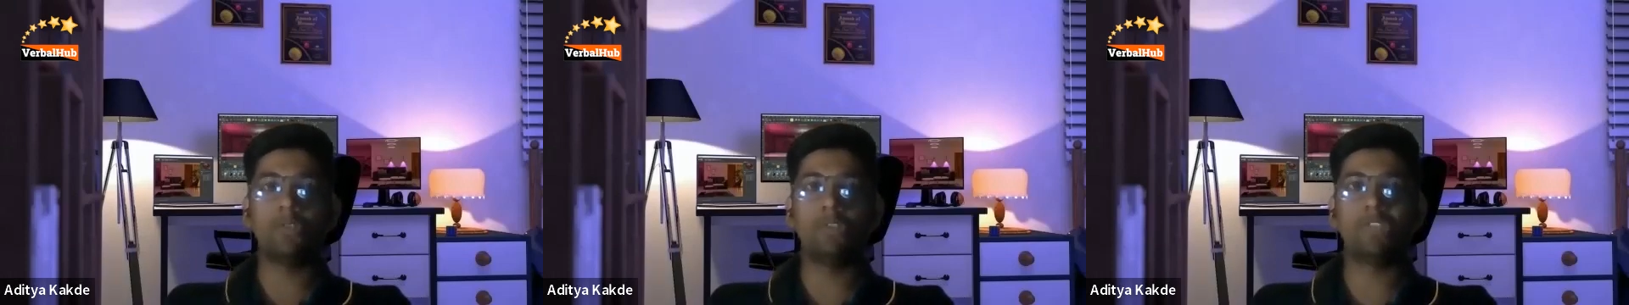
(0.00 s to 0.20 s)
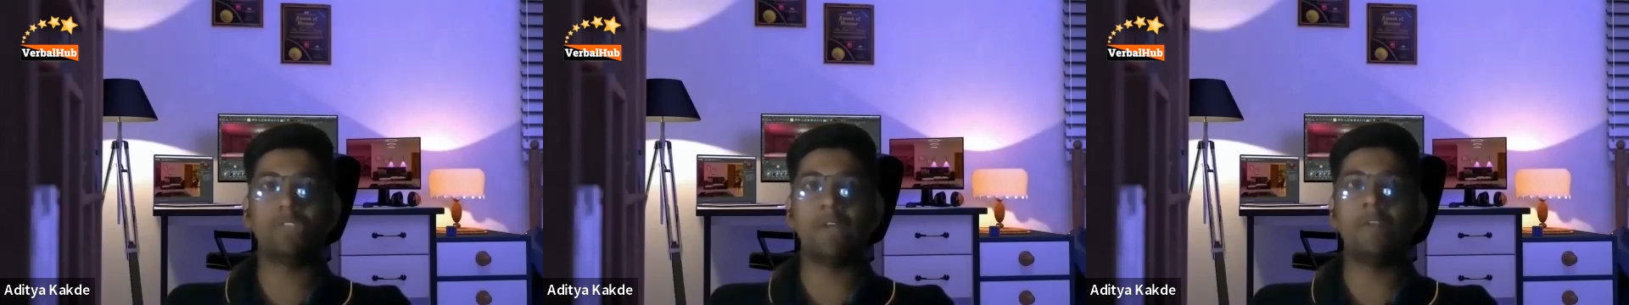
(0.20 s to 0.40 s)

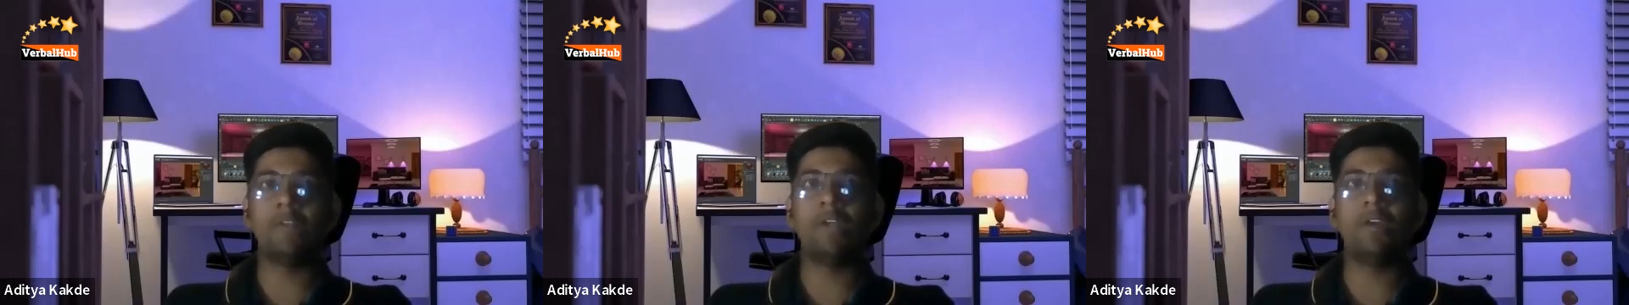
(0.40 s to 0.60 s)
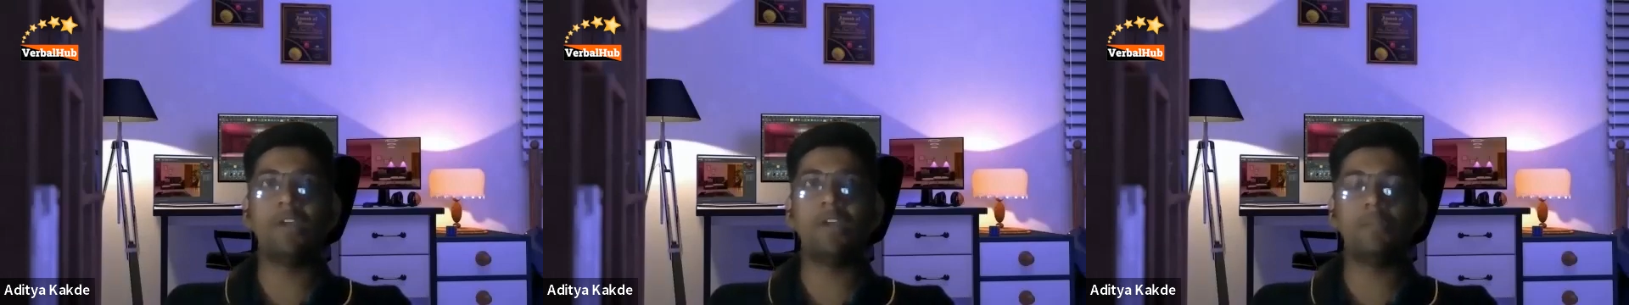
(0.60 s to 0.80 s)
on
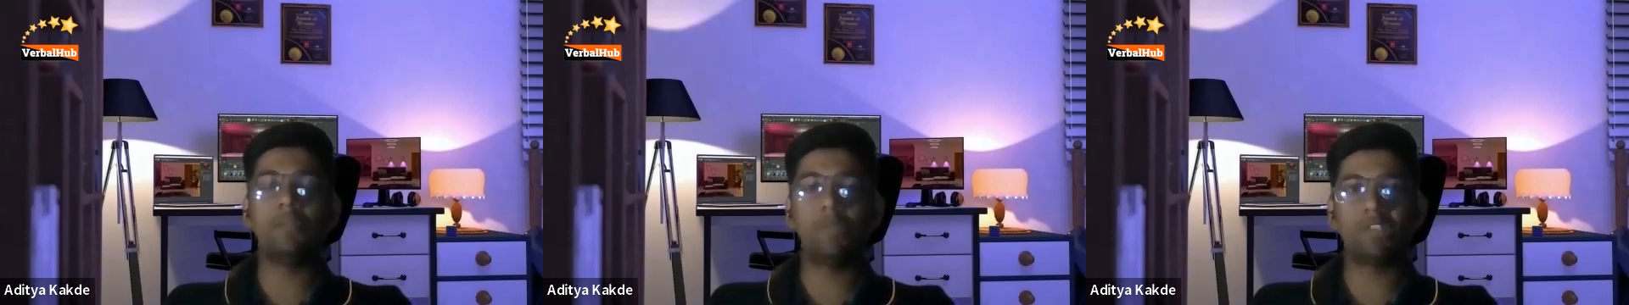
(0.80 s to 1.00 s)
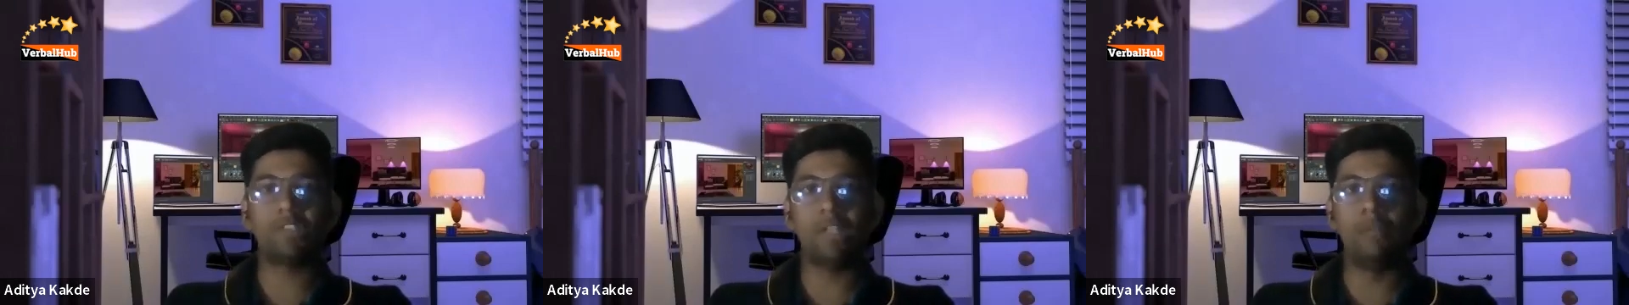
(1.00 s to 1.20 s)

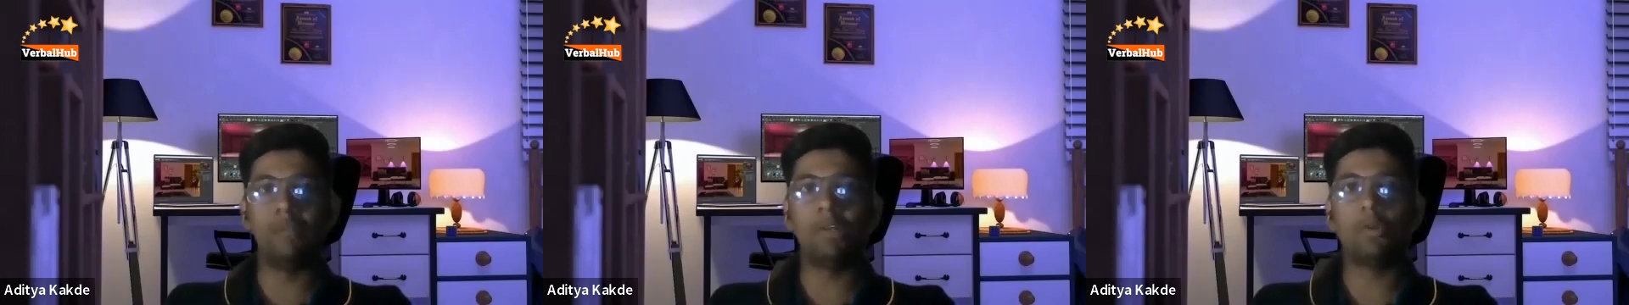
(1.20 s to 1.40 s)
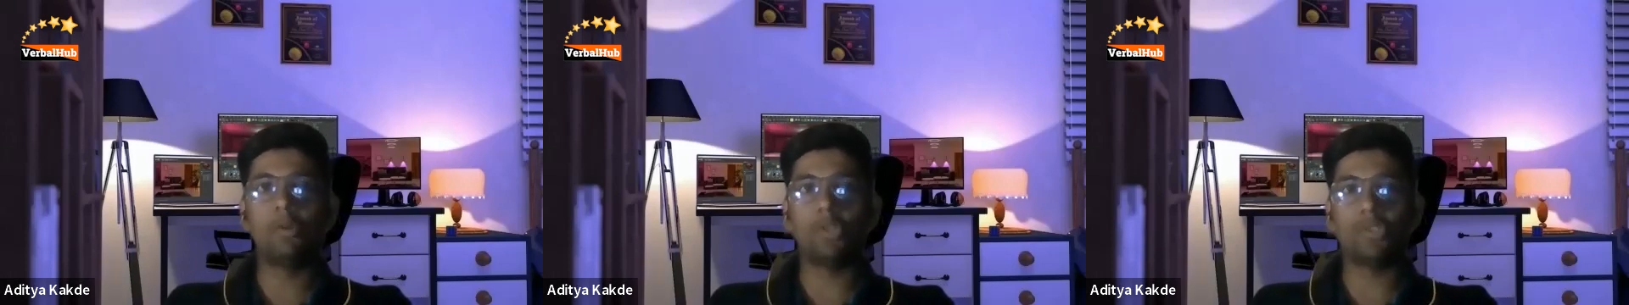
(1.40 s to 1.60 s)
700 plus
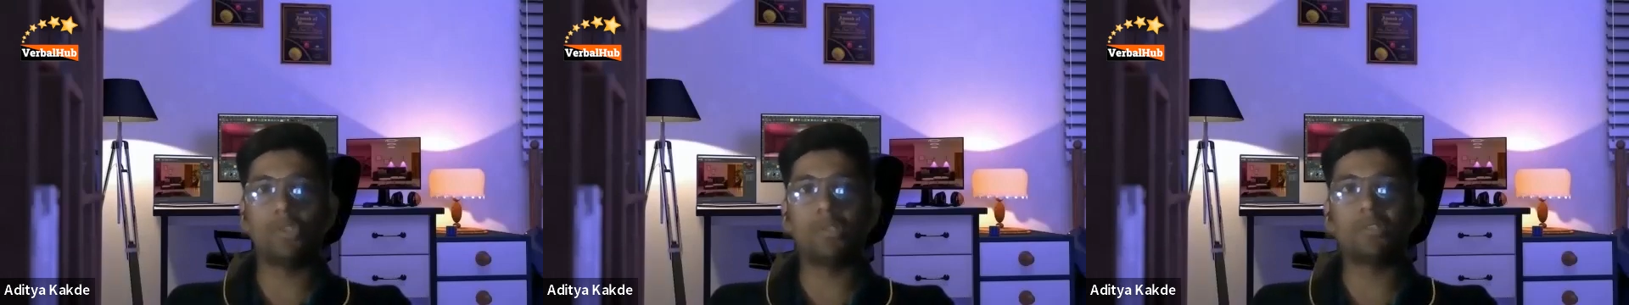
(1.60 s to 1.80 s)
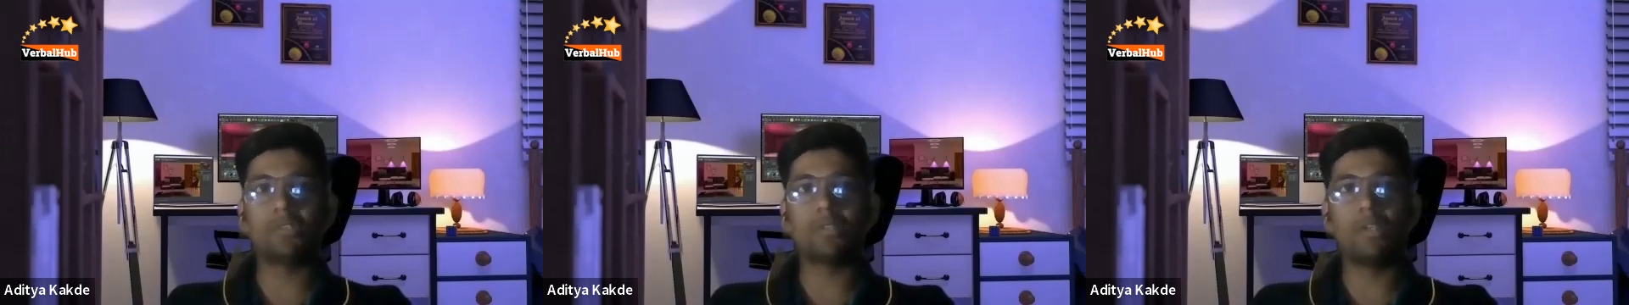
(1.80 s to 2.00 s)
level
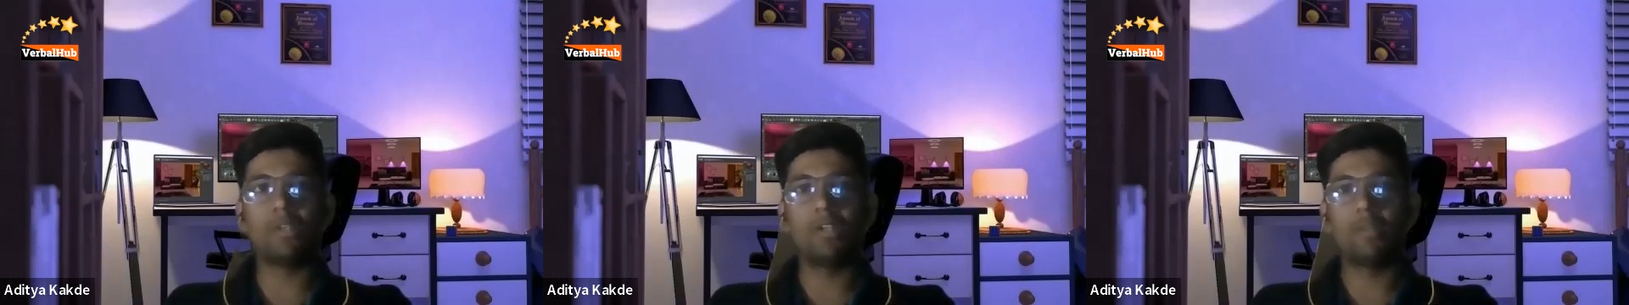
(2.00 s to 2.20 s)
questions,